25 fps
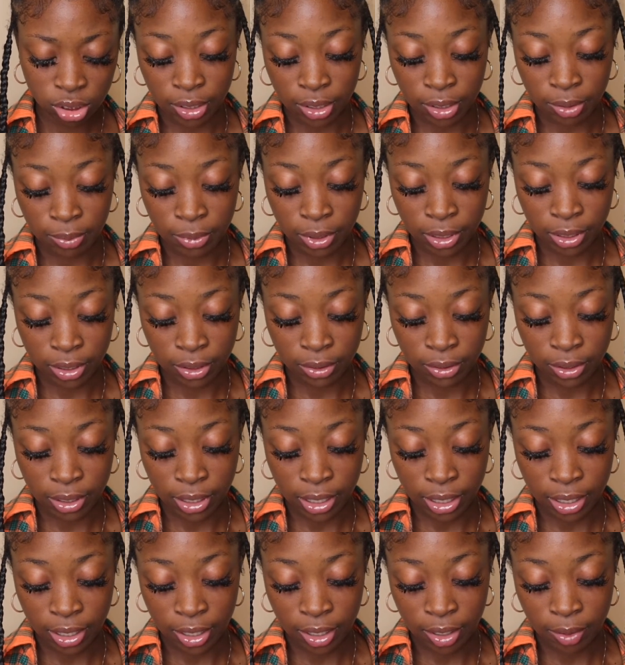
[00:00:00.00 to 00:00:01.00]
I'm not gonna
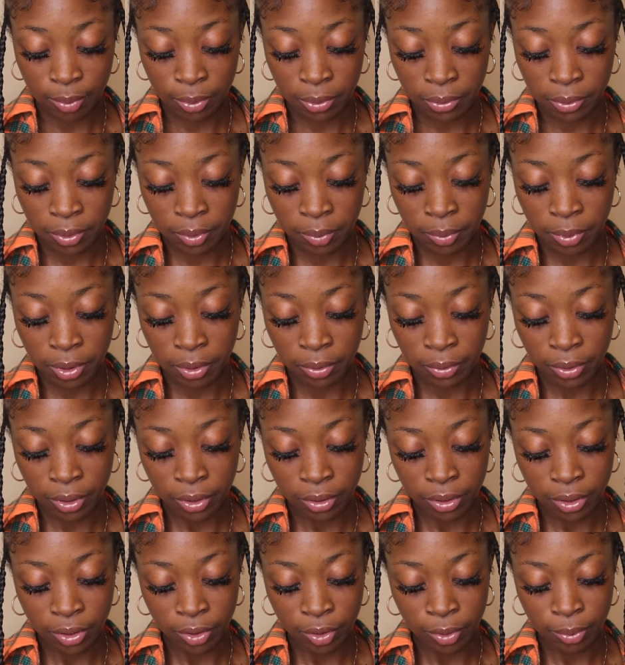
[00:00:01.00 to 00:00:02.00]
lie, I ain't gonna wanna be
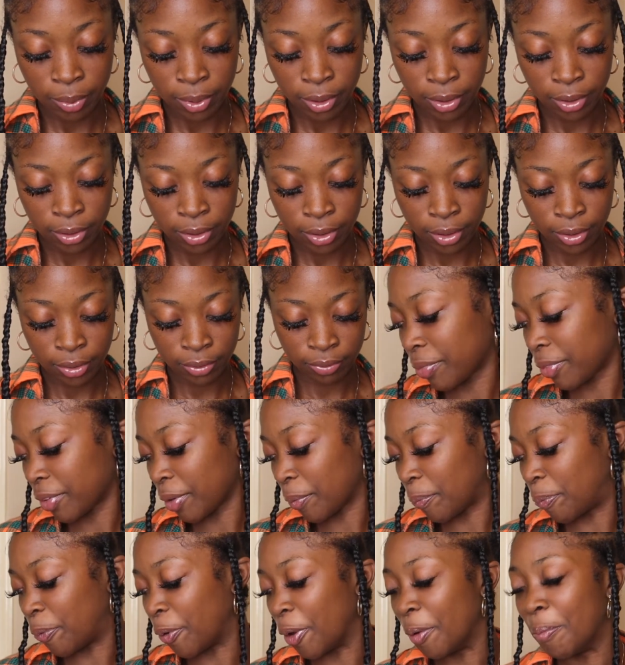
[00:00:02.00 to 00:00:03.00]
around nobody
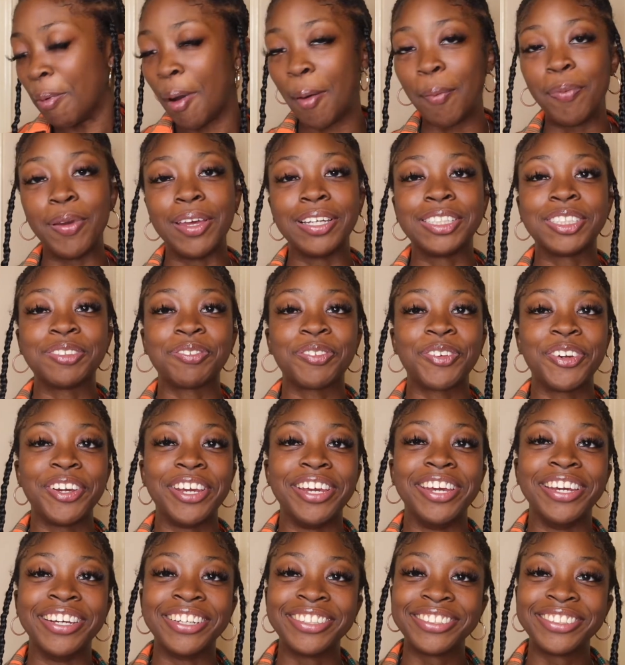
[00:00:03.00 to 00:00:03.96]
but my best friend.